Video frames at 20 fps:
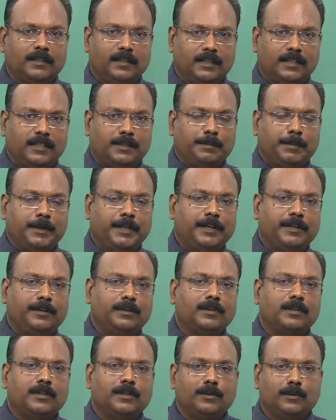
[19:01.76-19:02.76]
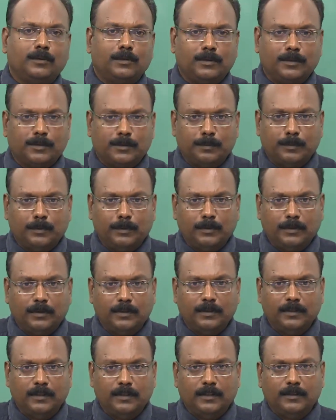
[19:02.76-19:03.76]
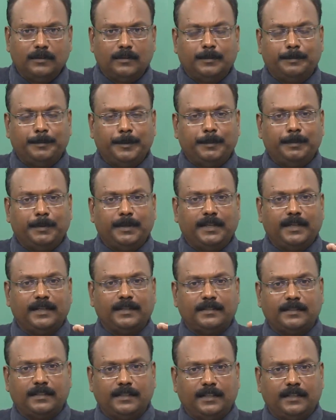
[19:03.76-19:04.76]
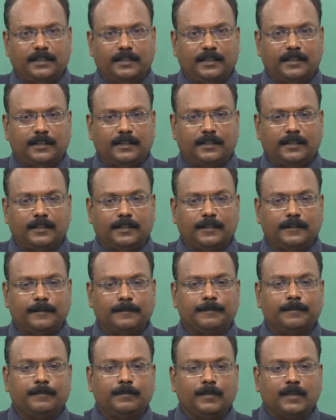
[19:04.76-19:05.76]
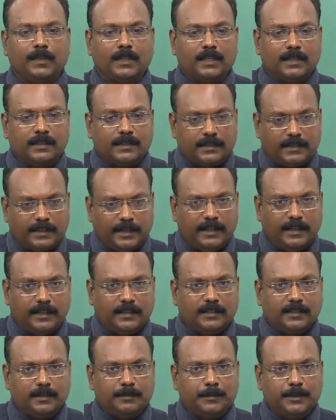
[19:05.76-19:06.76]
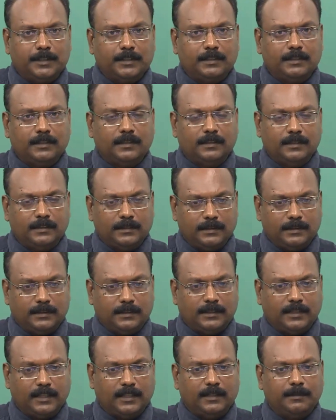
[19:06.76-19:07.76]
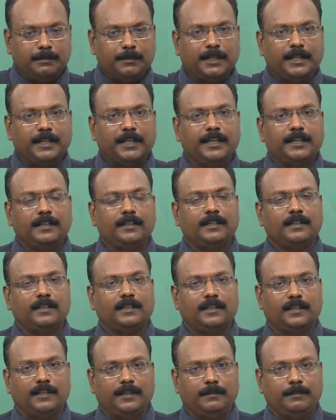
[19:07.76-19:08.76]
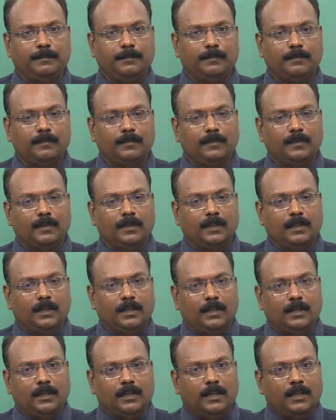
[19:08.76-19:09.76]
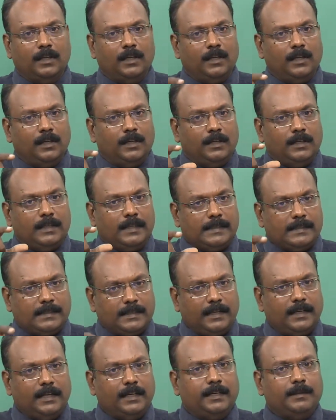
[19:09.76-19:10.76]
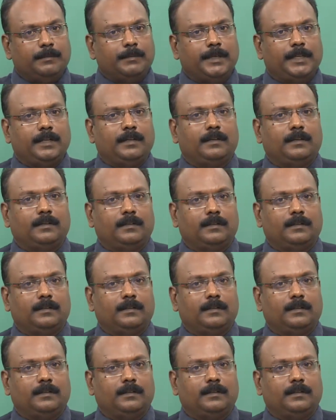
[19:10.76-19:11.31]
display it on the notice board, so people can see it clearly. Send SMS, tell them the date and time. Send email.